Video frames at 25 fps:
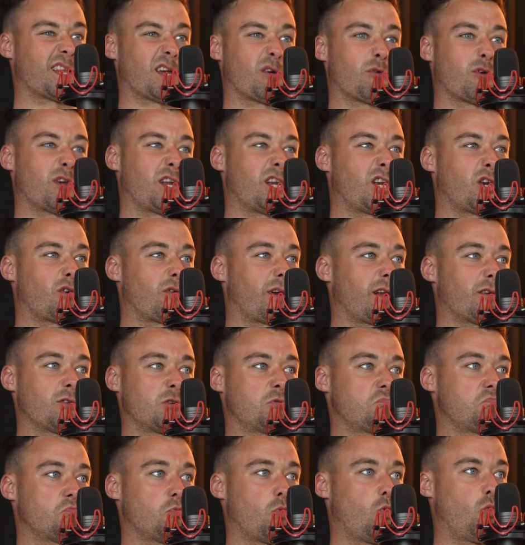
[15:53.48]
they were in and around
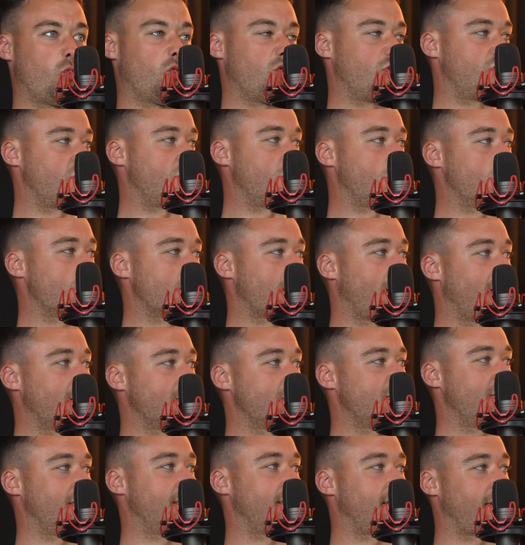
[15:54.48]
1 to 2
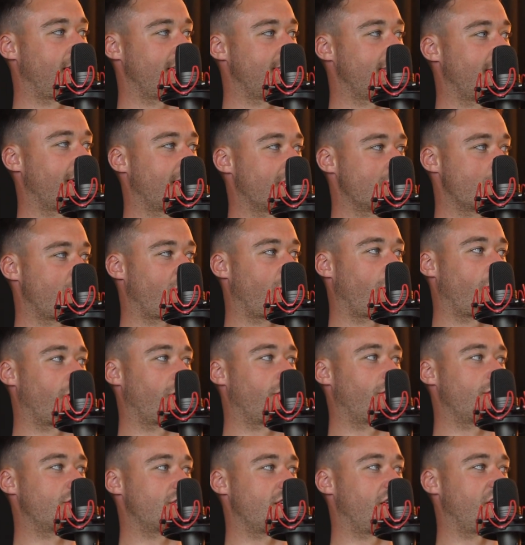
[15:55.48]
scans in the 10 seconds before they
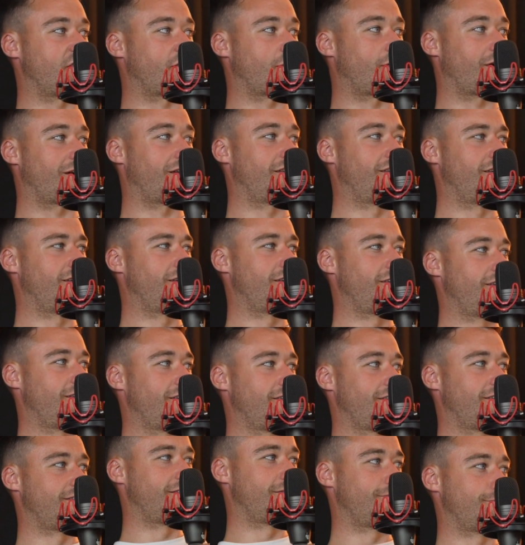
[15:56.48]
received the ball.
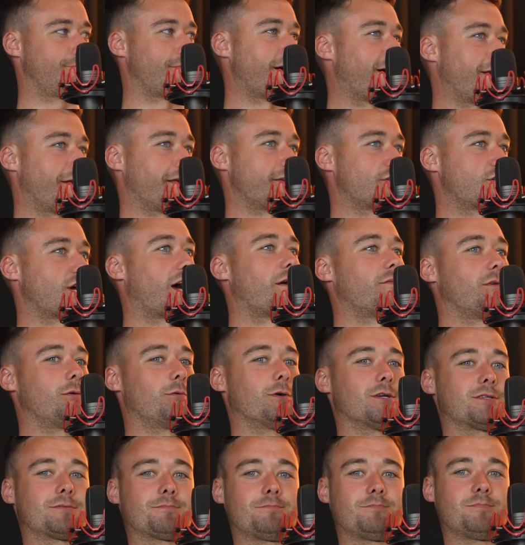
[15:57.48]
And like Xavi
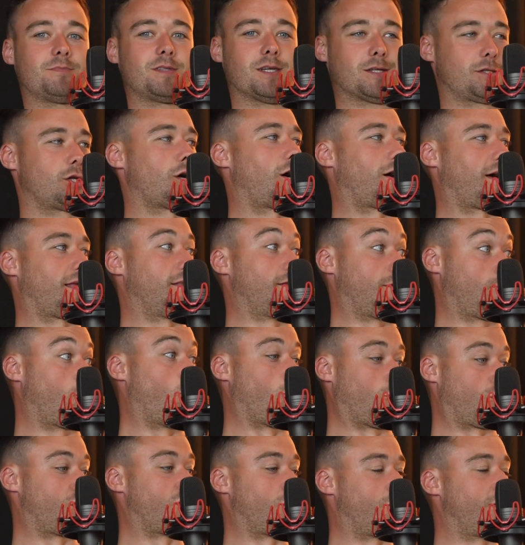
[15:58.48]
was the top, and
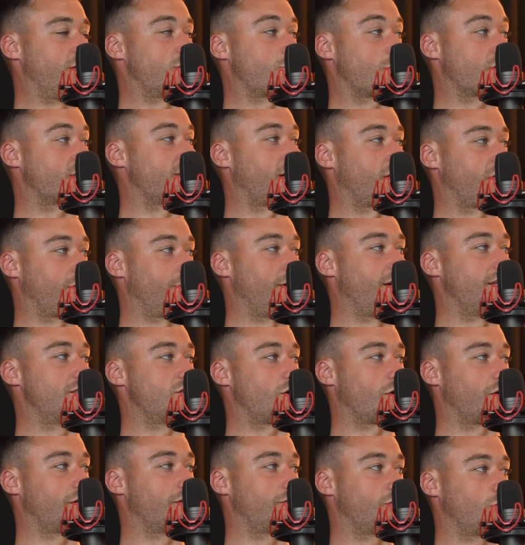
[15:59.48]
1 or 2 of these were centre mids.
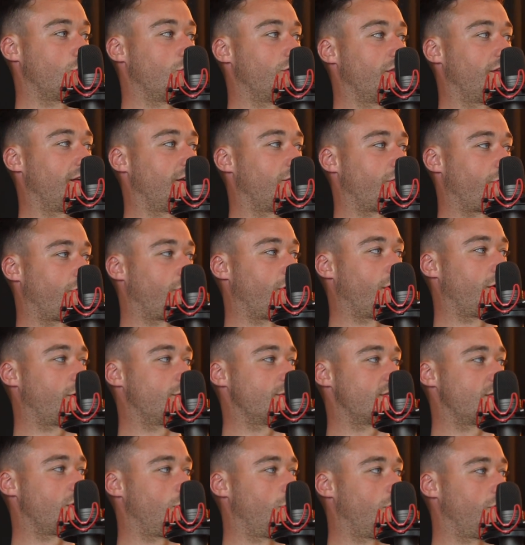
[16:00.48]
So I'd done the
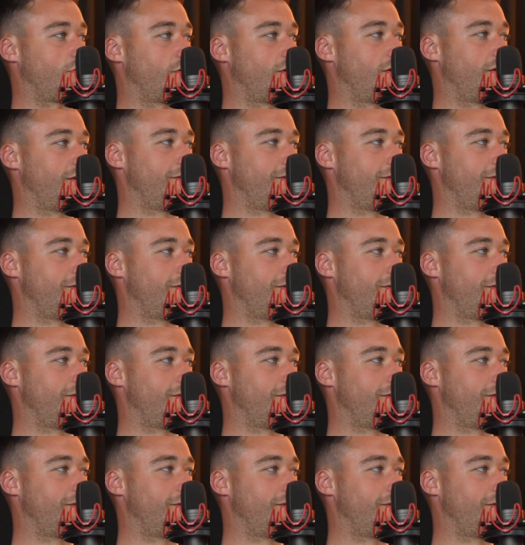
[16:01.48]
frequency of